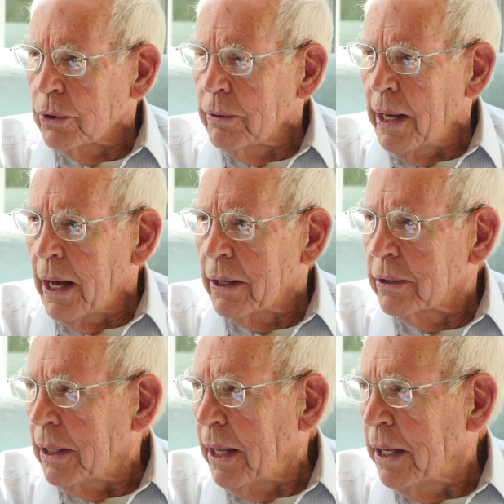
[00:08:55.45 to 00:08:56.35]
around
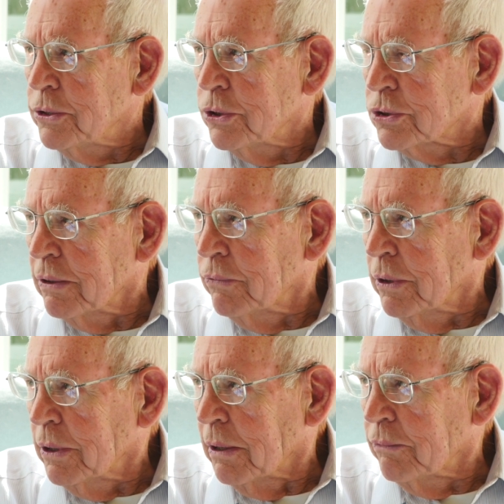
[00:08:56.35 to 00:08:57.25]
the edges of
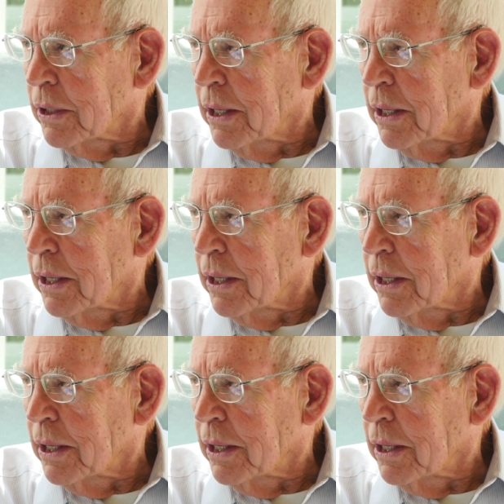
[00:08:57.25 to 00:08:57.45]
the